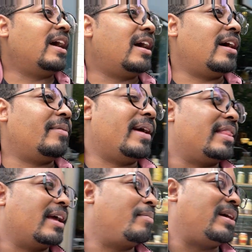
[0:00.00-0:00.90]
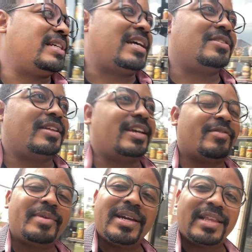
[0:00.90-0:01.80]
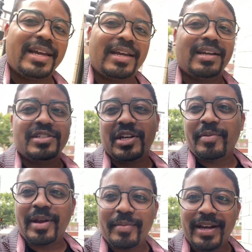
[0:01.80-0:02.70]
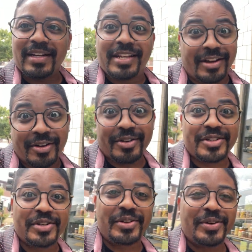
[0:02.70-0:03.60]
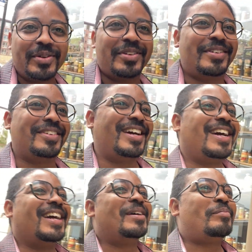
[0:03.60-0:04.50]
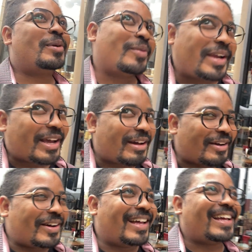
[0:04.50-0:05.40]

And, like, my dad's only giving me, like, a certain amount of money to go to Puerto Rico.